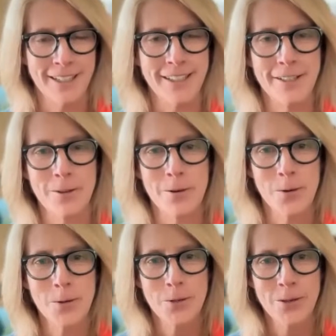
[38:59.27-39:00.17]
The
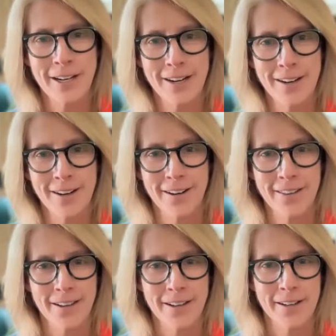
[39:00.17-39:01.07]
older they are,
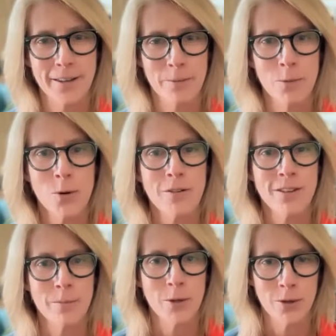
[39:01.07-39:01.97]
the more of
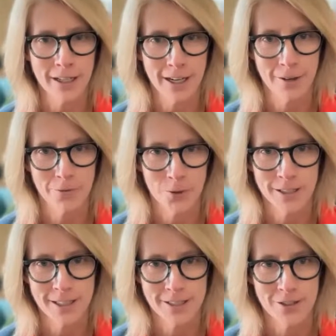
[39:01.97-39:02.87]
them you can care for,
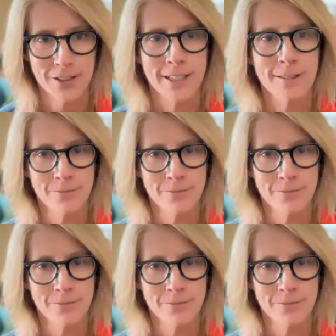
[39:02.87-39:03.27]
essentially.